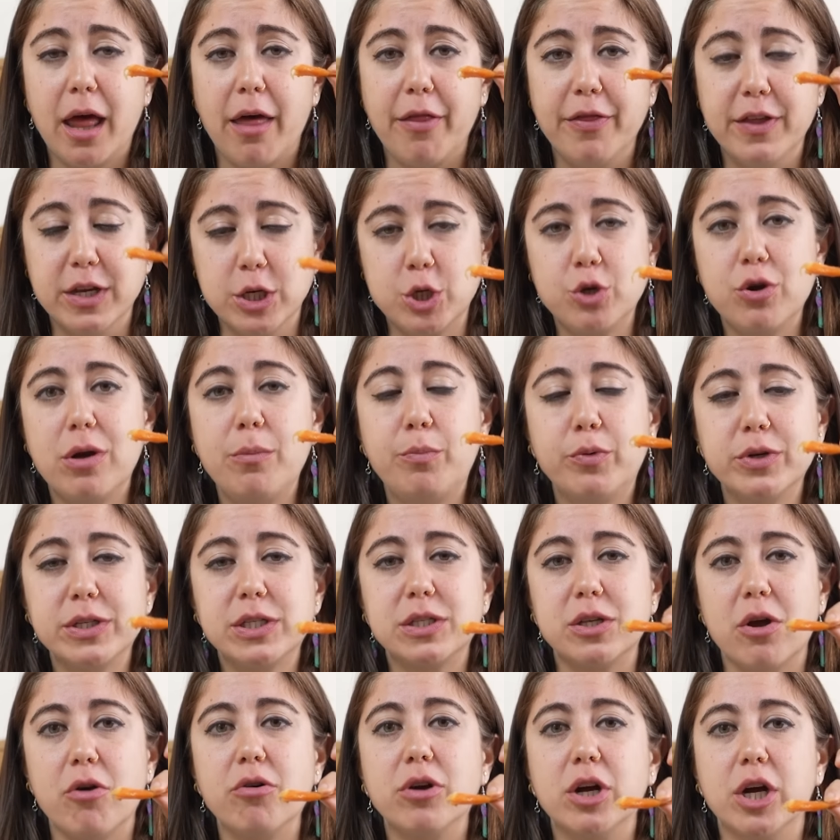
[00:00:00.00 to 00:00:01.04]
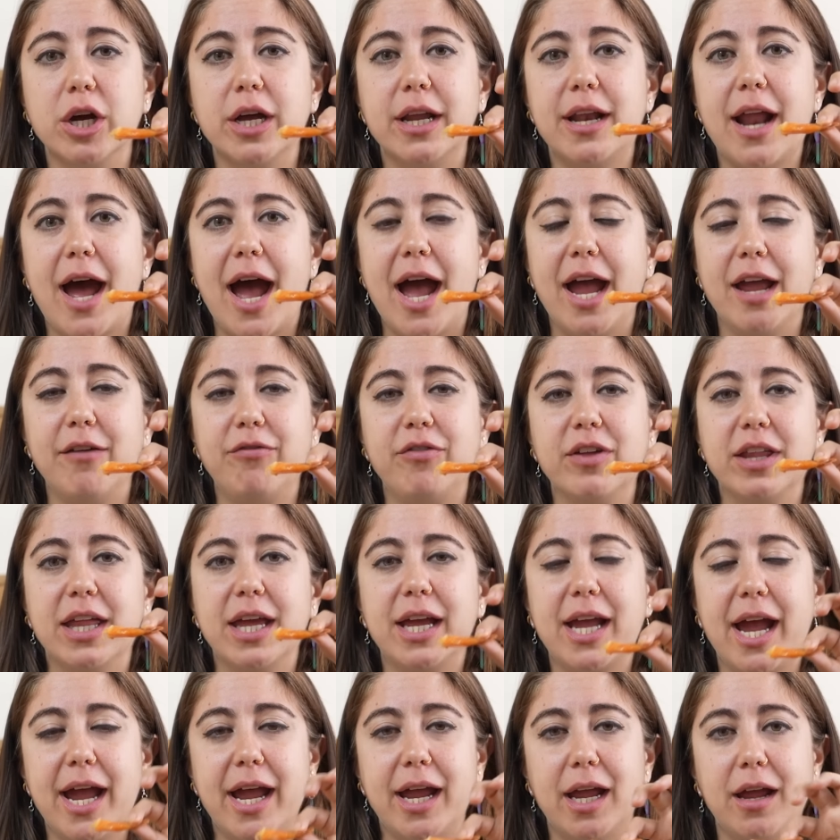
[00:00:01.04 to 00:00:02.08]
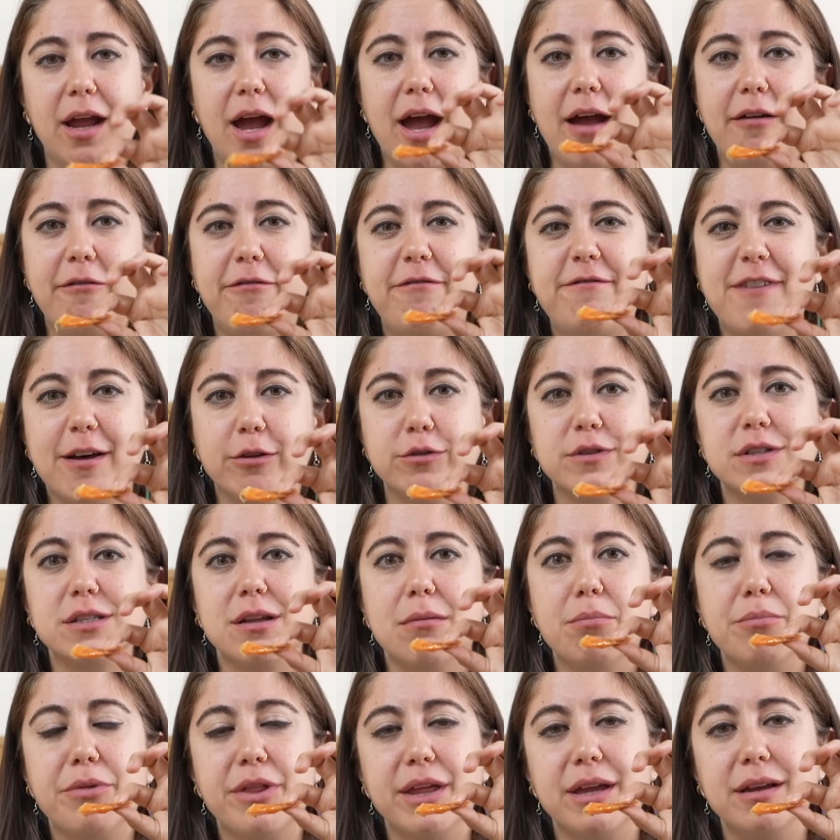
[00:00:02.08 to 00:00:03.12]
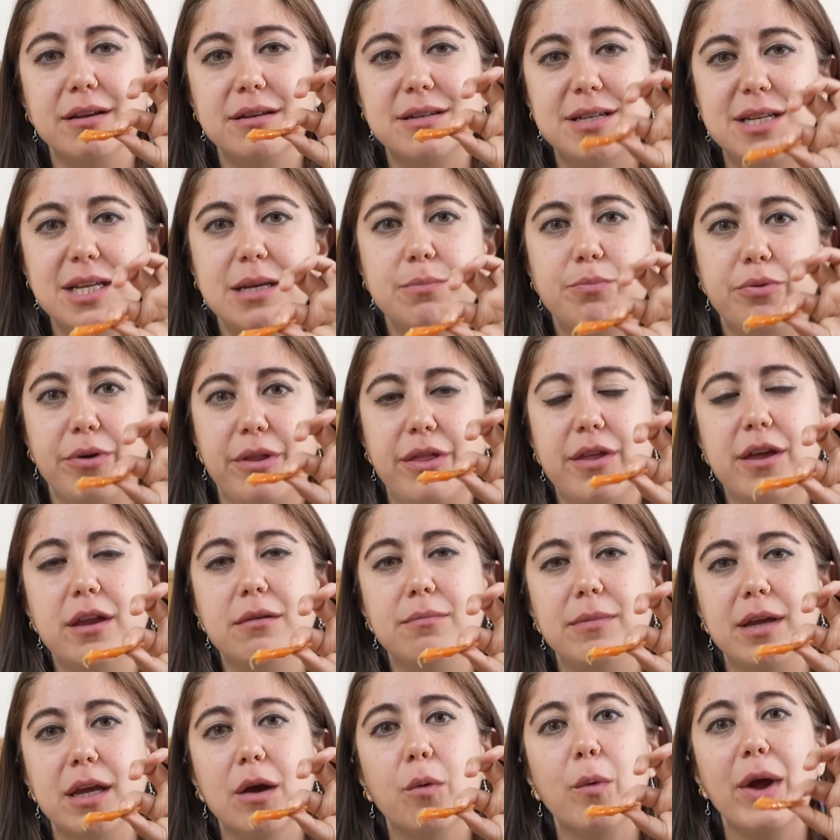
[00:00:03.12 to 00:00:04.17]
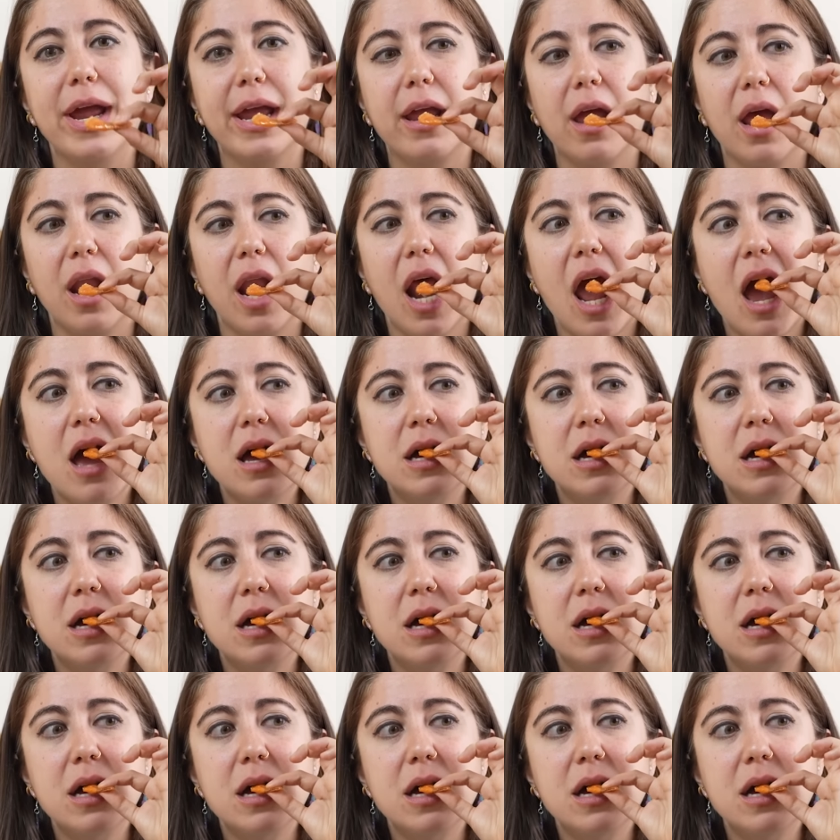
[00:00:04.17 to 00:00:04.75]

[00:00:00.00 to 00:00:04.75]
This shrimp was so good, I feel like I felt something deep within me awaken.